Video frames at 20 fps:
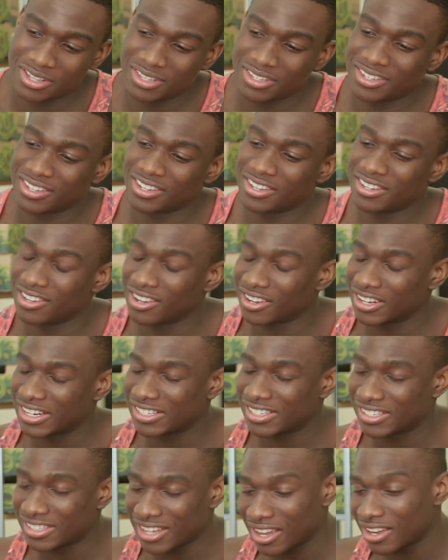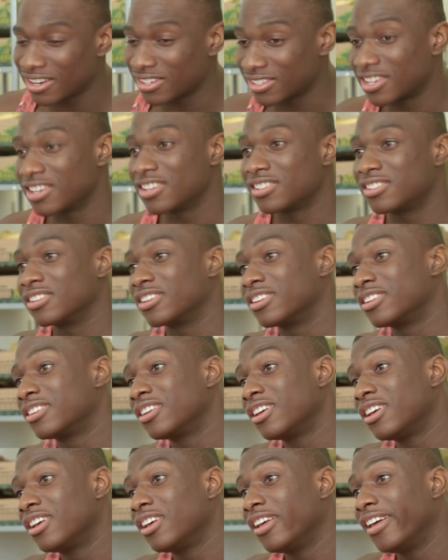you're going to stay in the kitchen
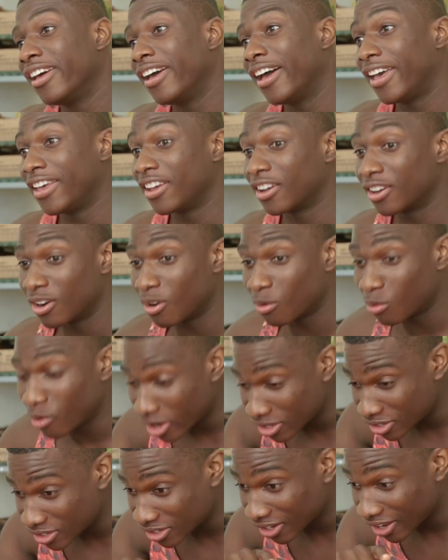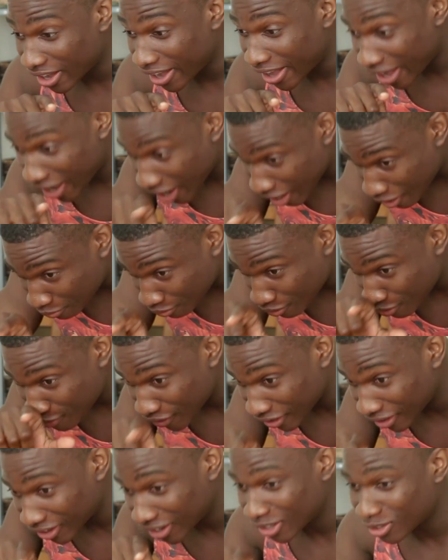and you're going to watch
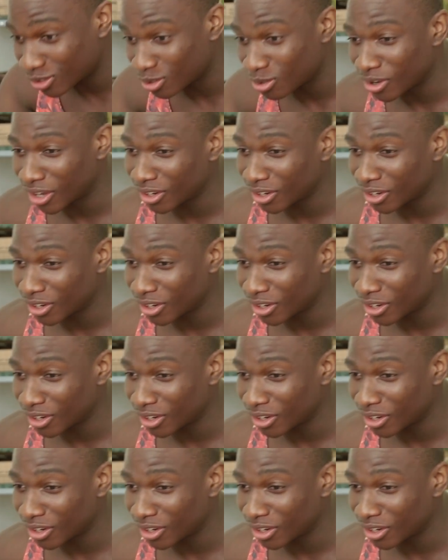everything I do.